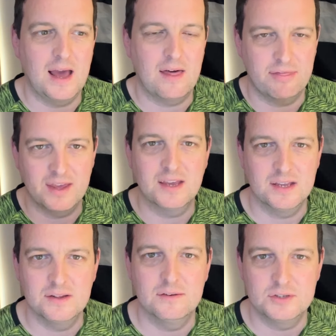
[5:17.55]
are
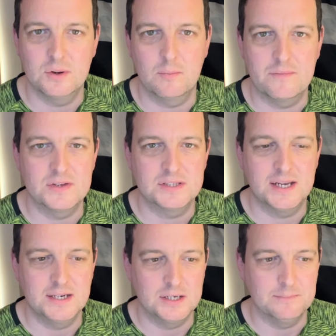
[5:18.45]
thinking of doing with the
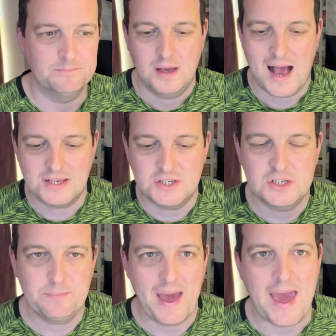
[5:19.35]
stadium. I
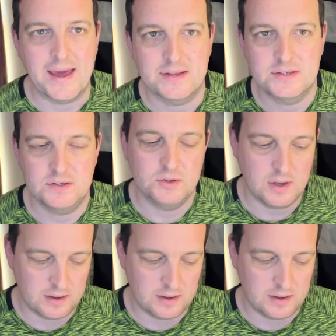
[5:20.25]
suspect...